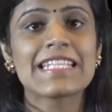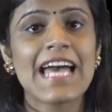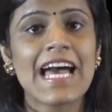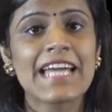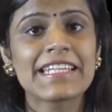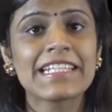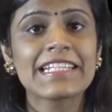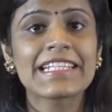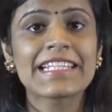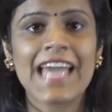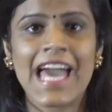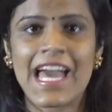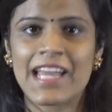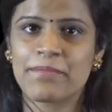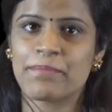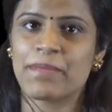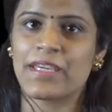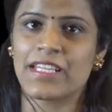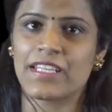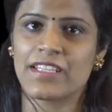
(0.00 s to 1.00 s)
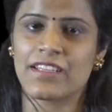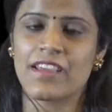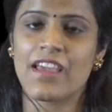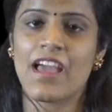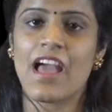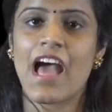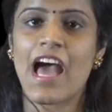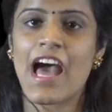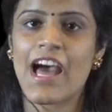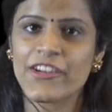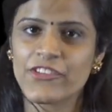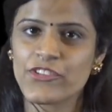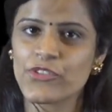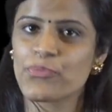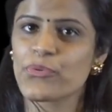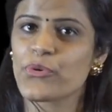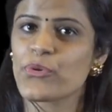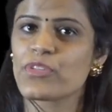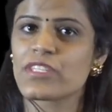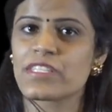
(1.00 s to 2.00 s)
Daniel Kahneman
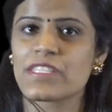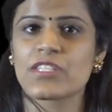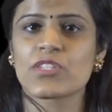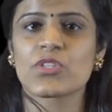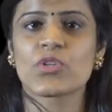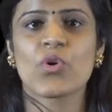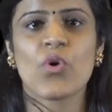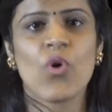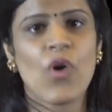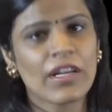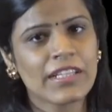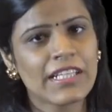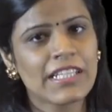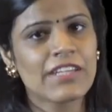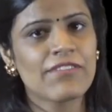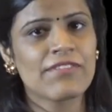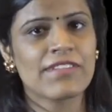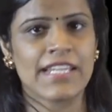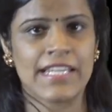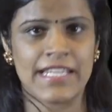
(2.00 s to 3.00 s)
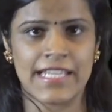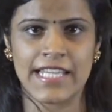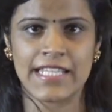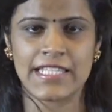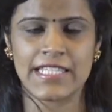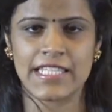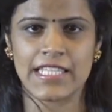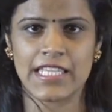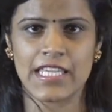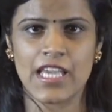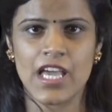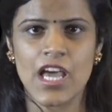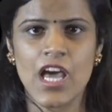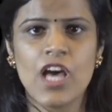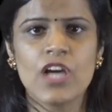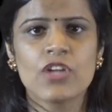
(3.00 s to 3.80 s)
attributes this cognitive tendency